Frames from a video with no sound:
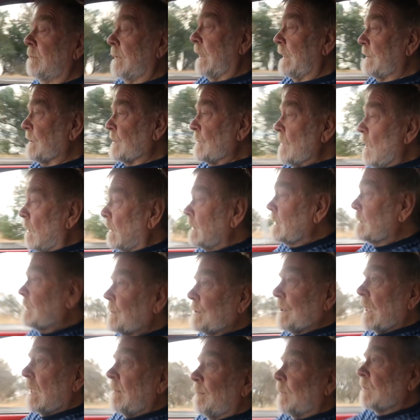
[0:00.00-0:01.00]
it's not as
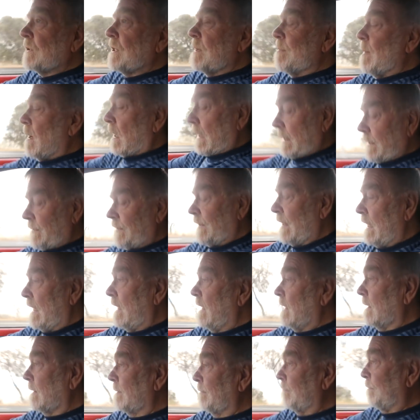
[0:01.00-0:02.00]
cheap as you might
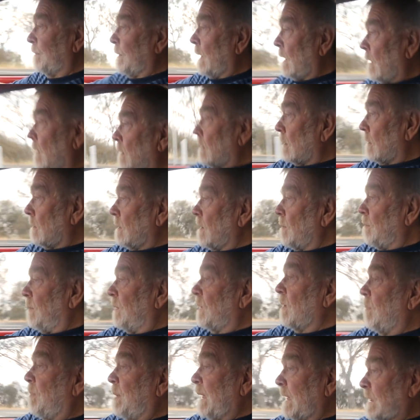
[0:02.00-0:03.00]
think. The,
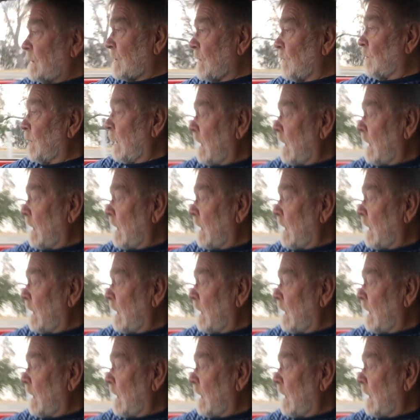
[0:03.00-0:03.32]
the bits are